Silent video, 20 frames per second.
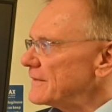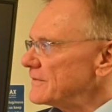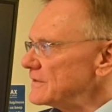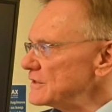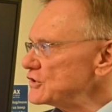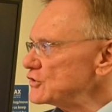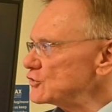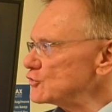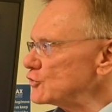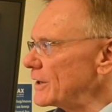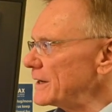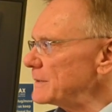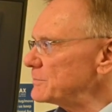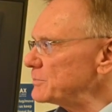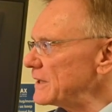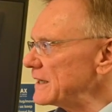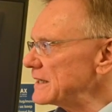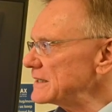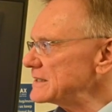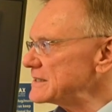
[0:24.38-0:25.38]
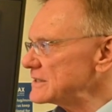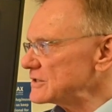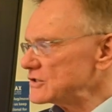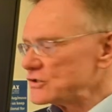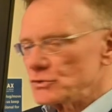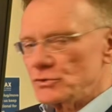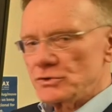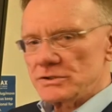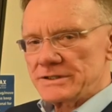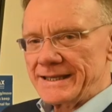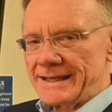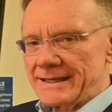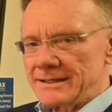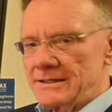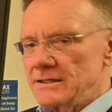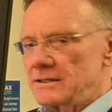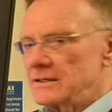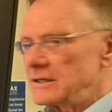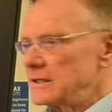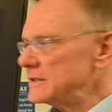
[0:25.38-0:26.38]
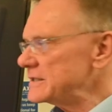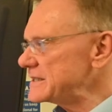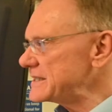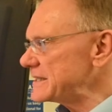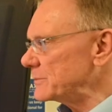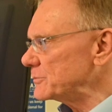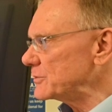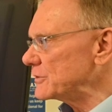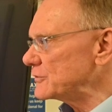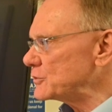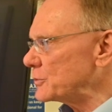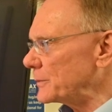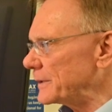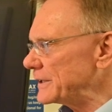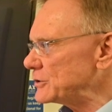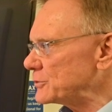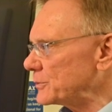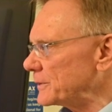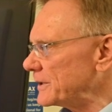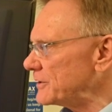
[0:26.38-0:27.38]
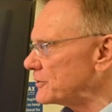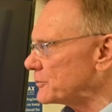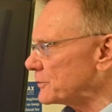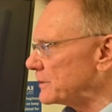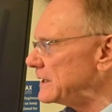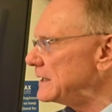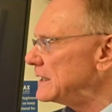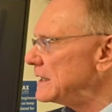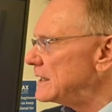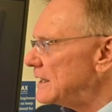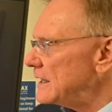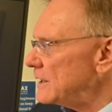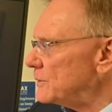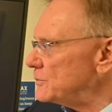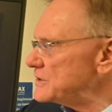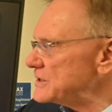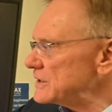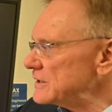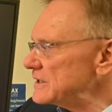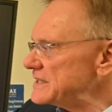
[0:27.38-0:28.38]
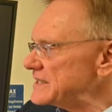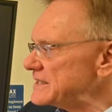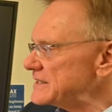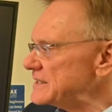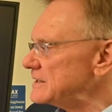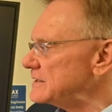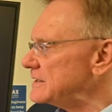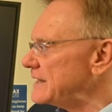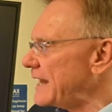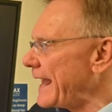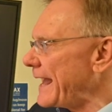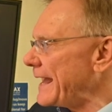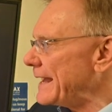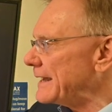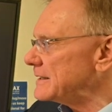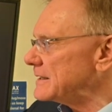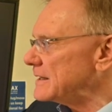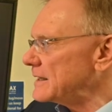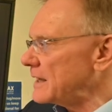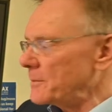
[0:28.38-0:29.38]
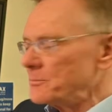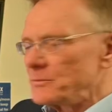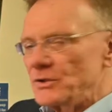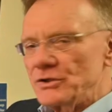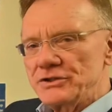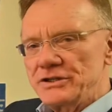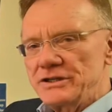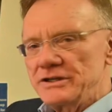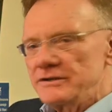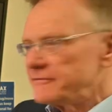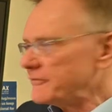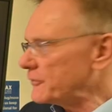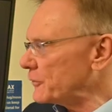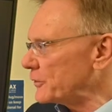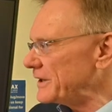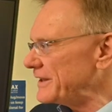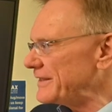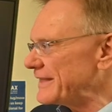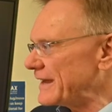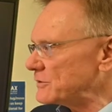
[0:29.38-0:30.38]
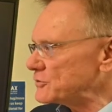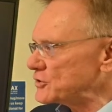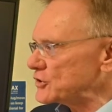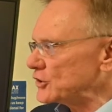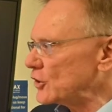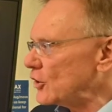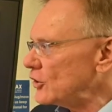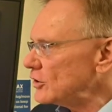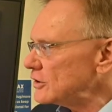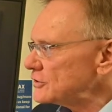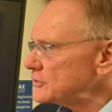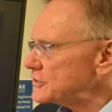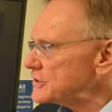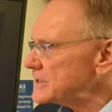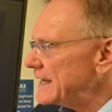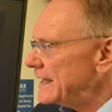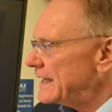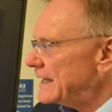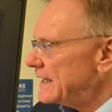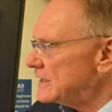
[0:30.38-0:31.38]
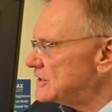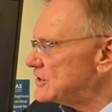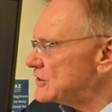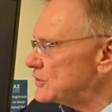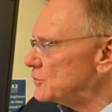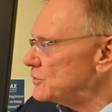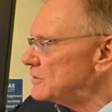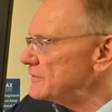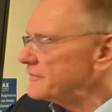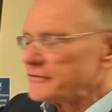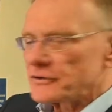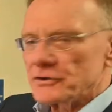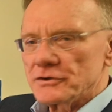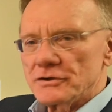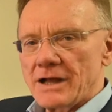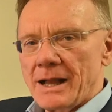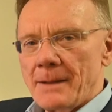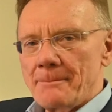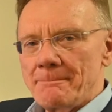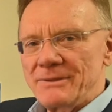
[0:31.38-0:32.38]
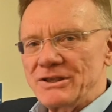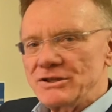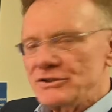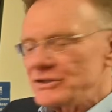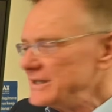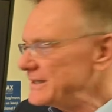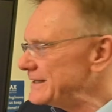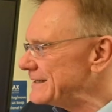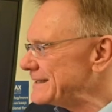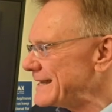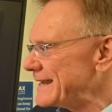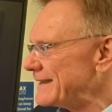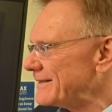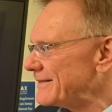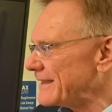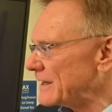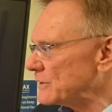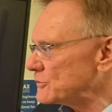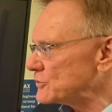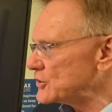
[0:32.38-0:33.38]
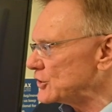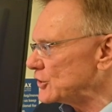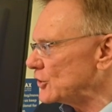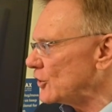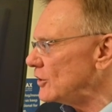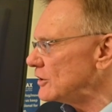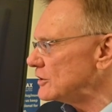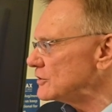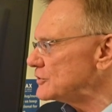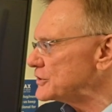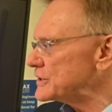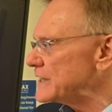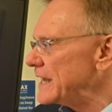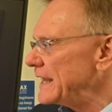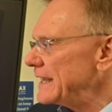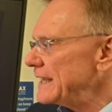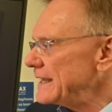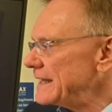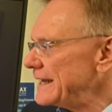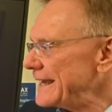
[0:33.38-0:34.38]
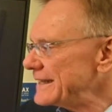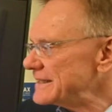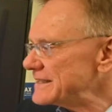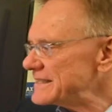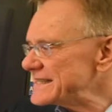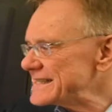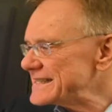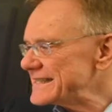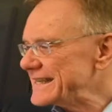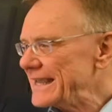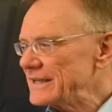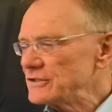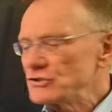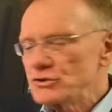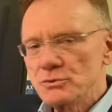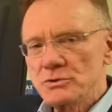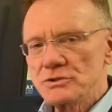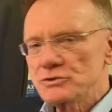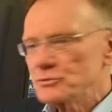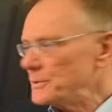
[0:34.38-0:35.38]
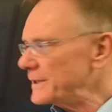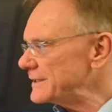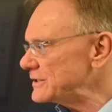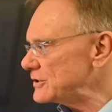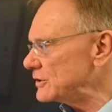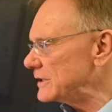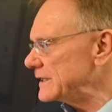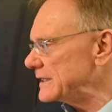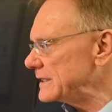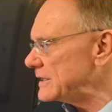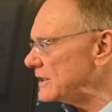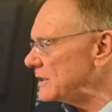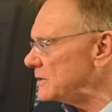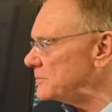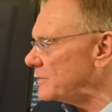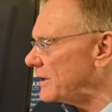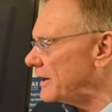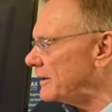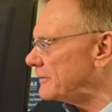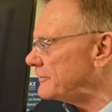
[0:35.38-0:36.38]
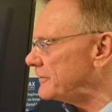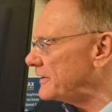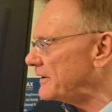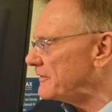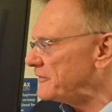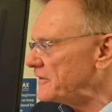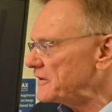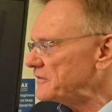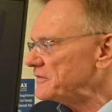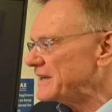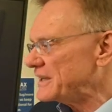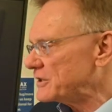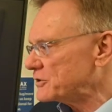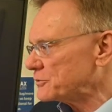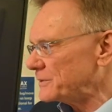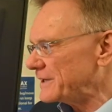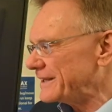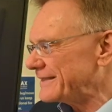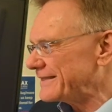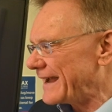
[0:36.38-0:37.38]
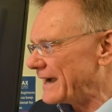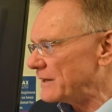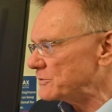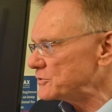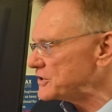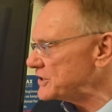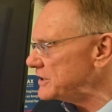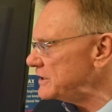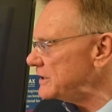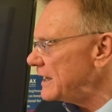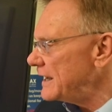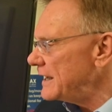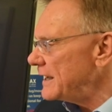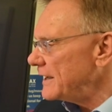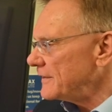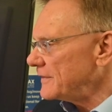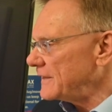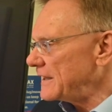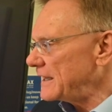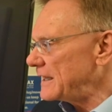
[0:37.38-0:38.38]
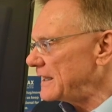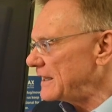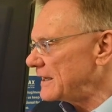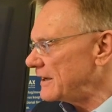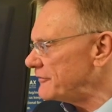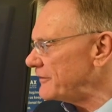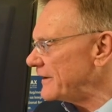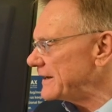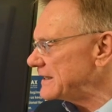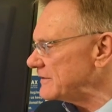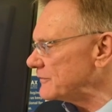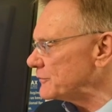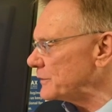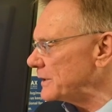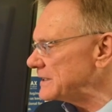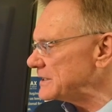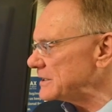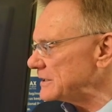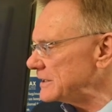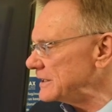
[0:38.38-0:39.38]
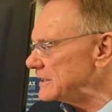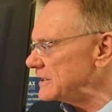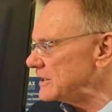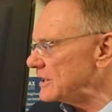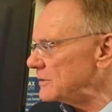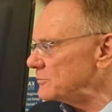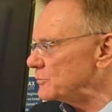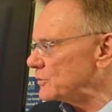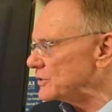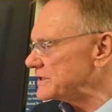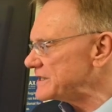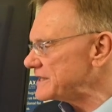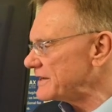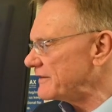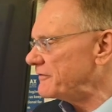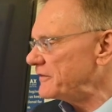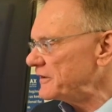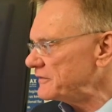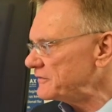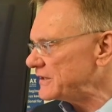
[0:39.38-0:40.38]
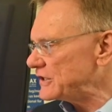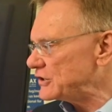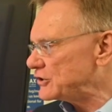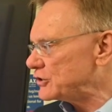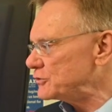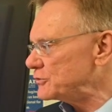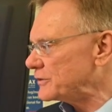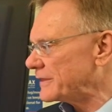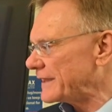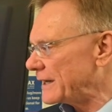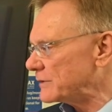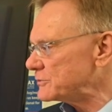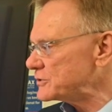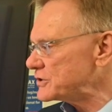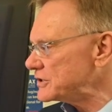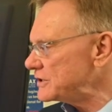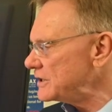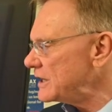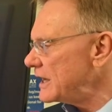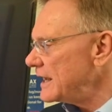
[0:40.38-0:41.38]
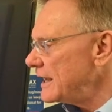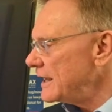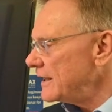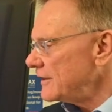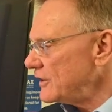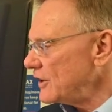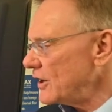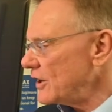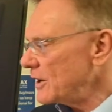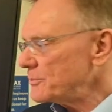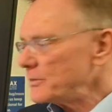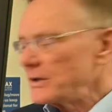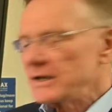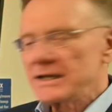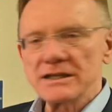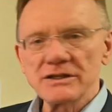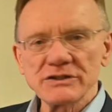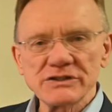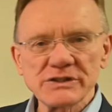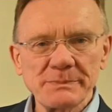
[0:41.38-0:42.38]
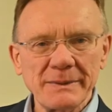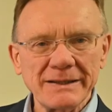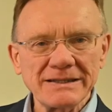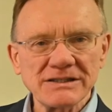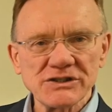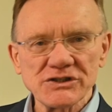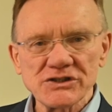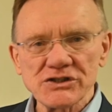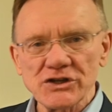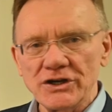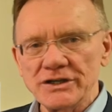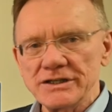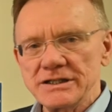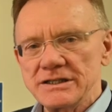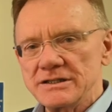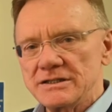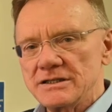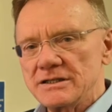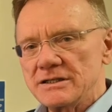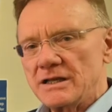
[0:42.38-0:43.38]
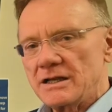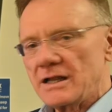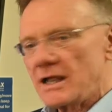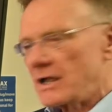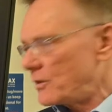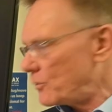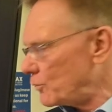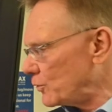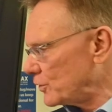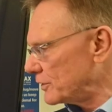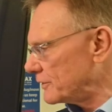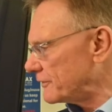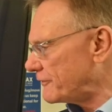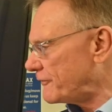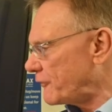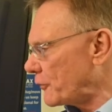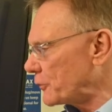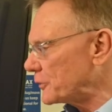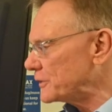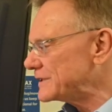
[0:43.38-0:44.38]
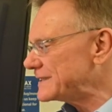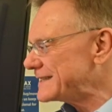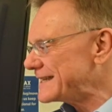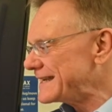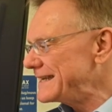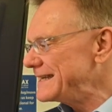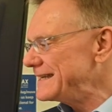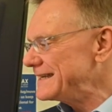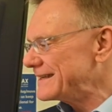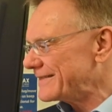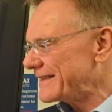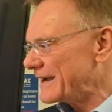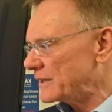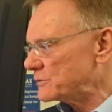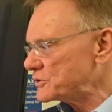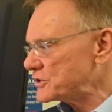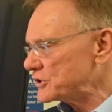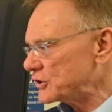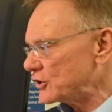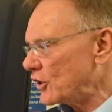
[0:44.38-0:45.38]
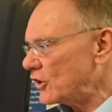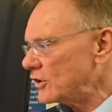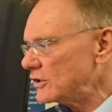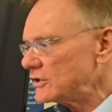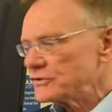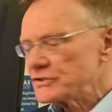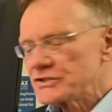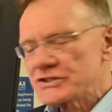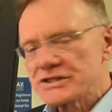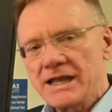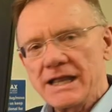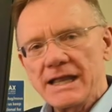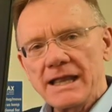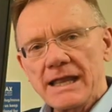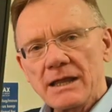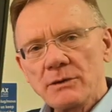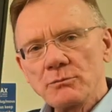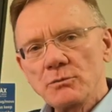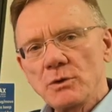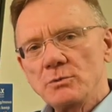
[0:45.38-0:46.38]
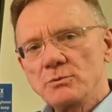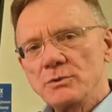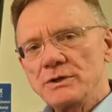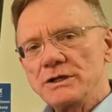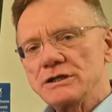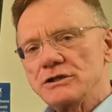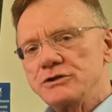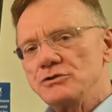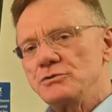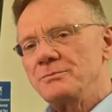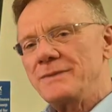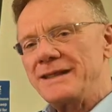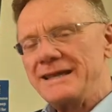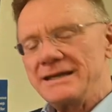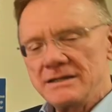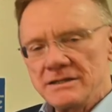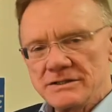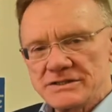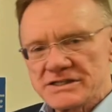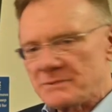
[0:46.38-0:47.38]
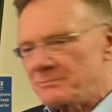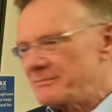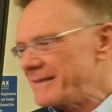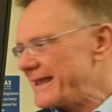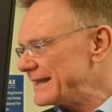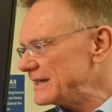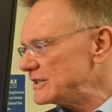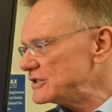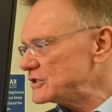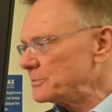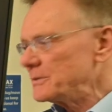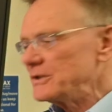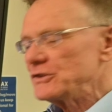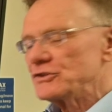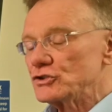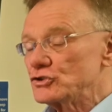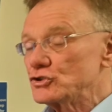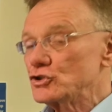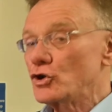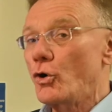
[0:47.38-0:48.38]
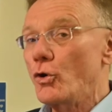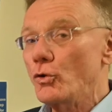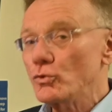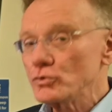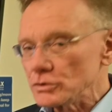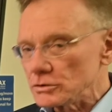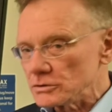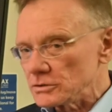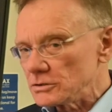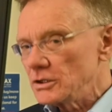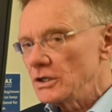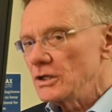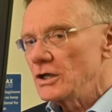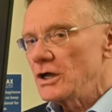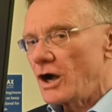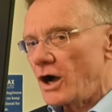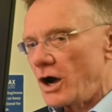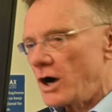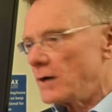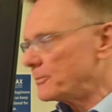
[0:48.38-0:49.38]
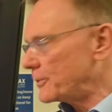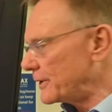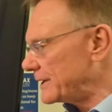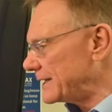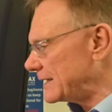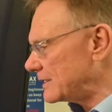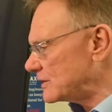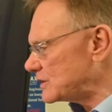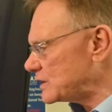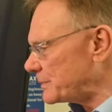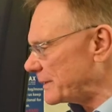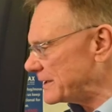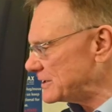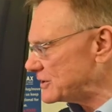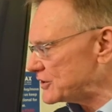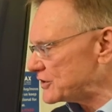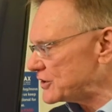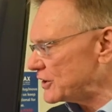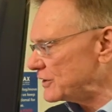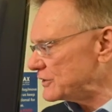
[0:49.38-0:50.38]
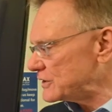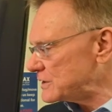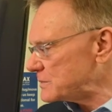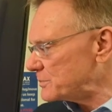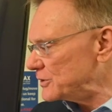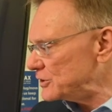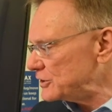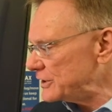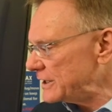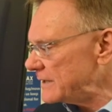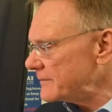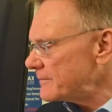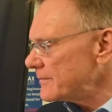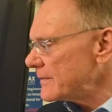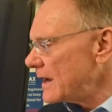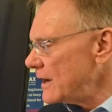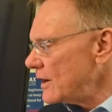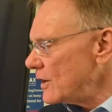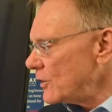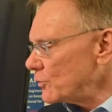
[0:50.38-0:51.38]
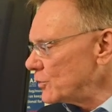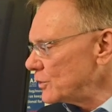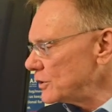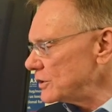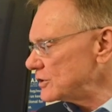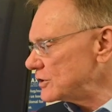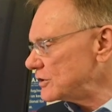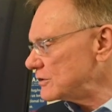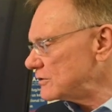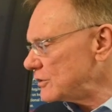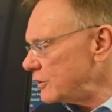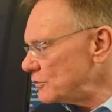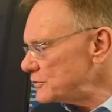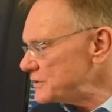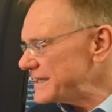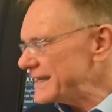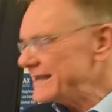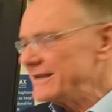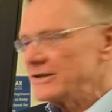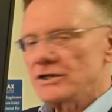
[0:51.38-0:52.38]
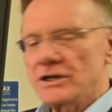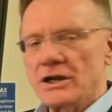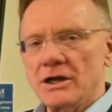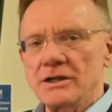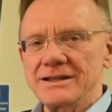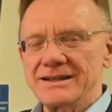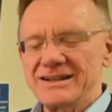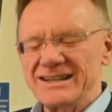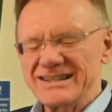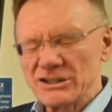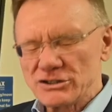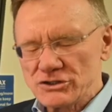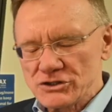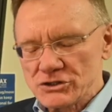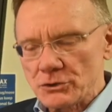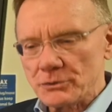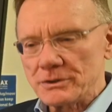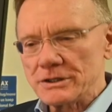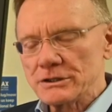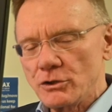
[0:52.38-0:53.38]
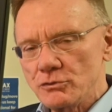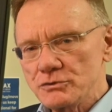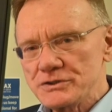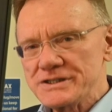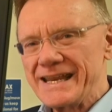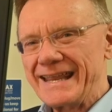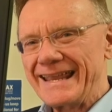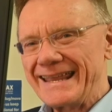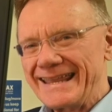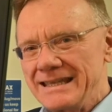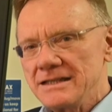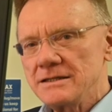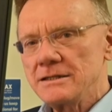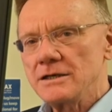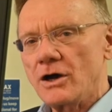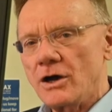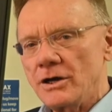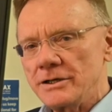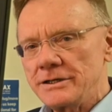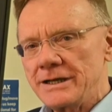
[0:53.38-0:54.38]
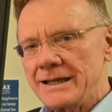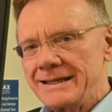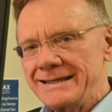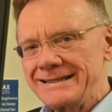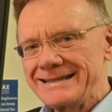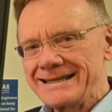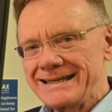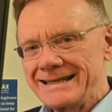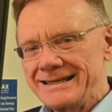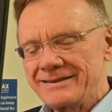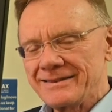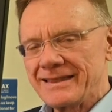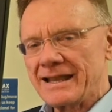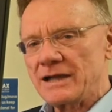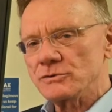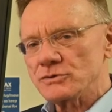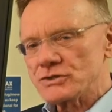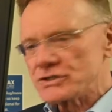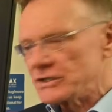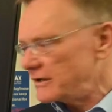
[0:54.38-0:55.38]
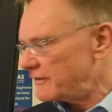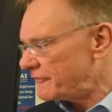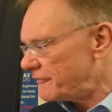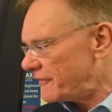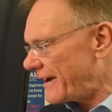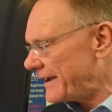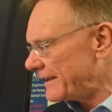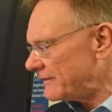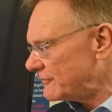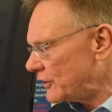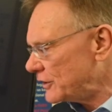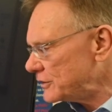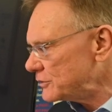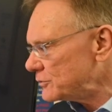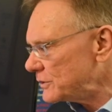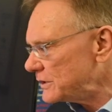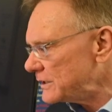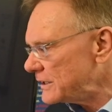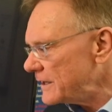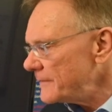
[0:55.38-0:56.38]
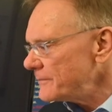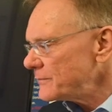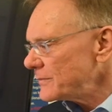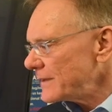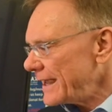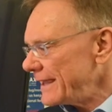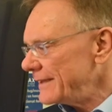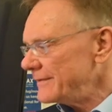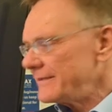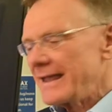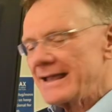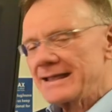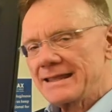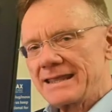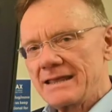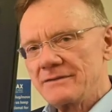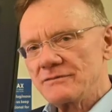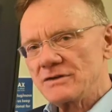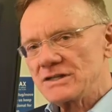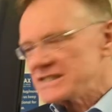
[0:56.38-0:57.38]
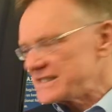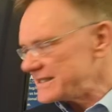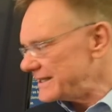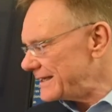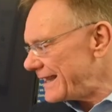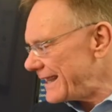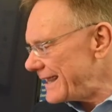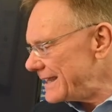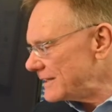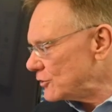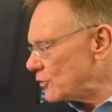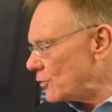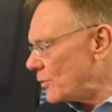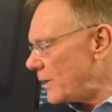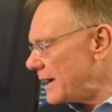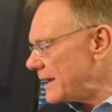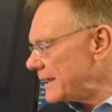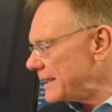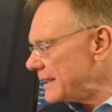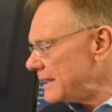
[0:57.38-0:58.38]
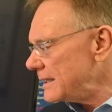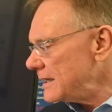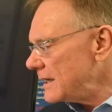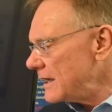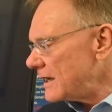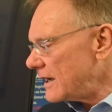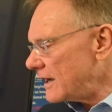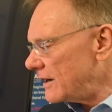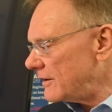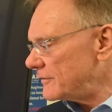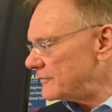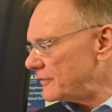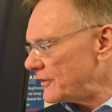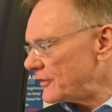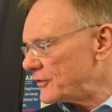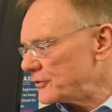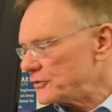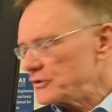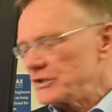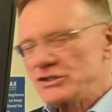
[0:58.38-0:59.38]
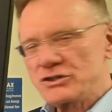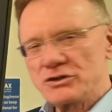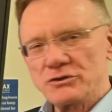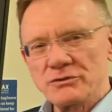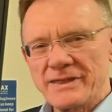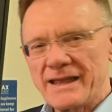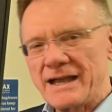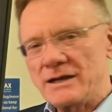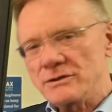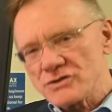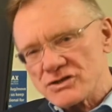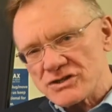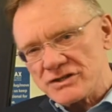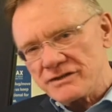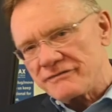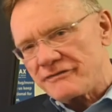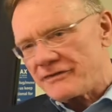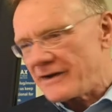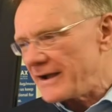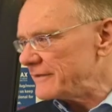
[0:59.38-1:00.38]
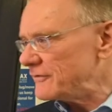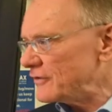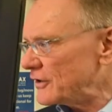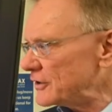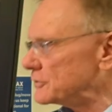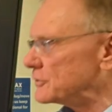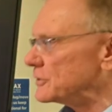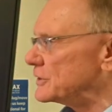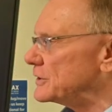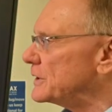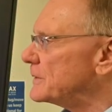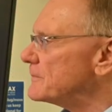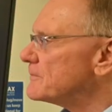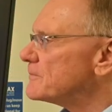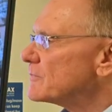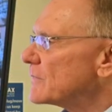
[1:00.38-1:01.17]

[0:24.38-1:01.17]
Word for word: this triplex that sold again in December of 2023, it was listed at $1,040,000. It sold for $1,010,000. It had a scheduled rental income of $53,000. The effective rental income was $52,000. The operating expenses on it were $14,000. And when we include maintenance and management, the total operating expenses on this building were closing in on $19,500, and that gave us an NOI of $32,500.